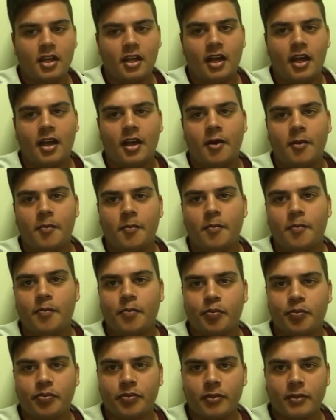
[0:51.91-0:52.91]

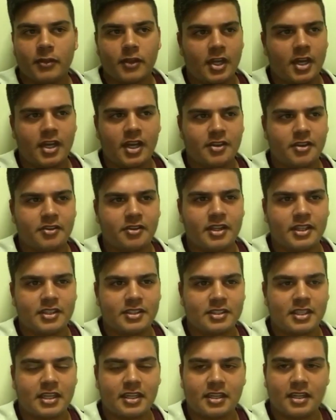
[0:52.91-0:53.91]
and other
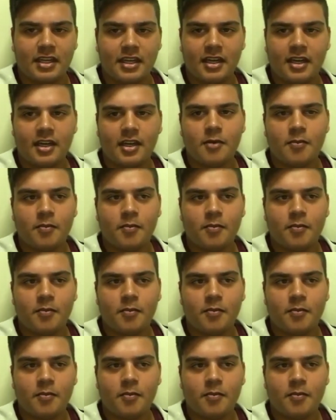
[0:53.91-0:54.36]
things like that